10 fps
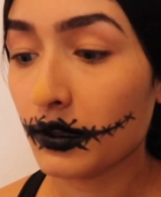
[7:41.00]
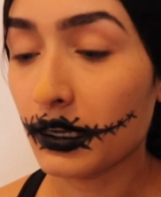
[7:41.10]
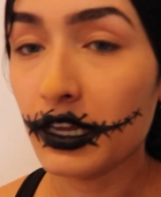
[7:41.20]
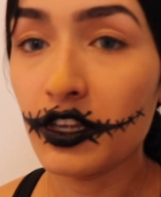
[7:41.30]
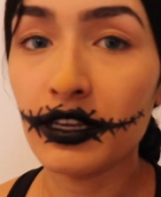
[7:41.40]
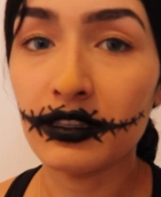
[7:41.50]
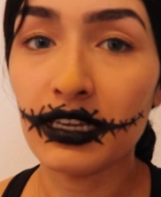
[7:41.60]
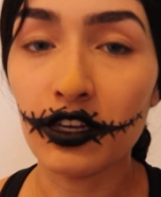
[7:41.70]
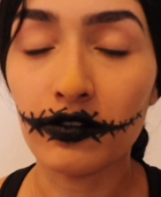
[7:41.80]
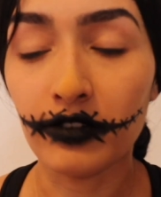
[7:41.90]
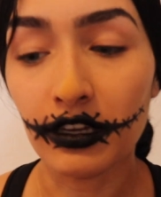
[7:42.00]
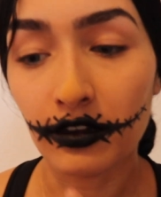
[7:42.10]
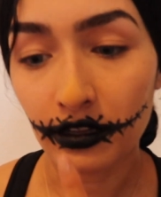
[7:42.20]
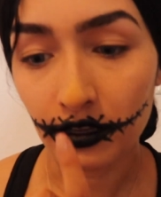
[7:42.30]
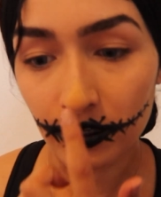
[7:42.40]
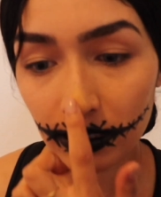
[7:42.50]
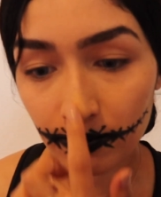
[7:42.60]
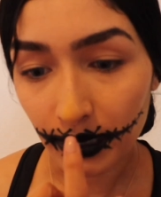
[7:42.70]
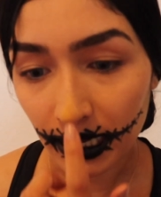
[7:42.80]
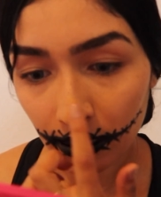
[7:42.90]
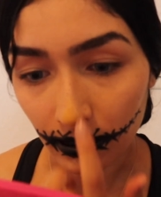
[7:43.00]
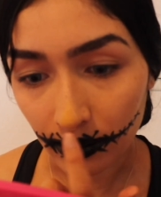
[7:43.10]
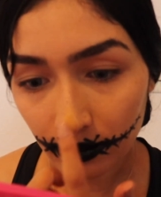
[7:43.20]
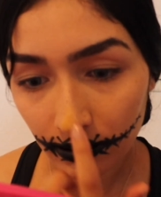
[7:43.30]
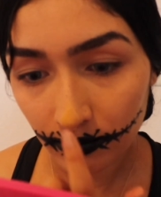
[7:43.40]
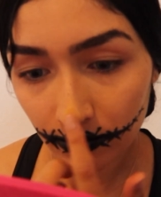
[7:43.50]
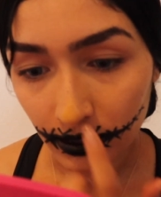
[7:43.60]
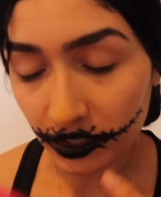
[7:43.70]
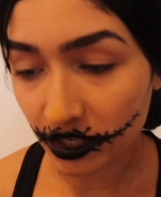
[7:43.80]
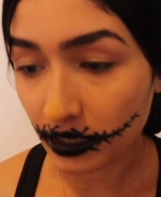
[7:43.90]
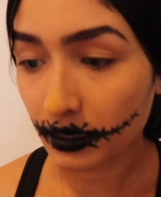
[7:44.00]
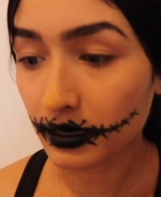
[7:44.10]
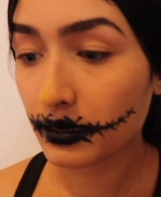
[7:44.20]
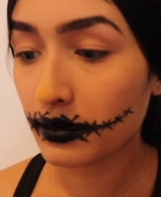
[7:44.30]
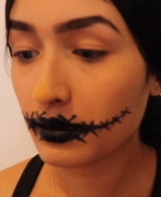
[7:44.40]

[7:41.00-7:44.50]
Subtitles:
And then you can take your finger and then just pat it on, brush it on.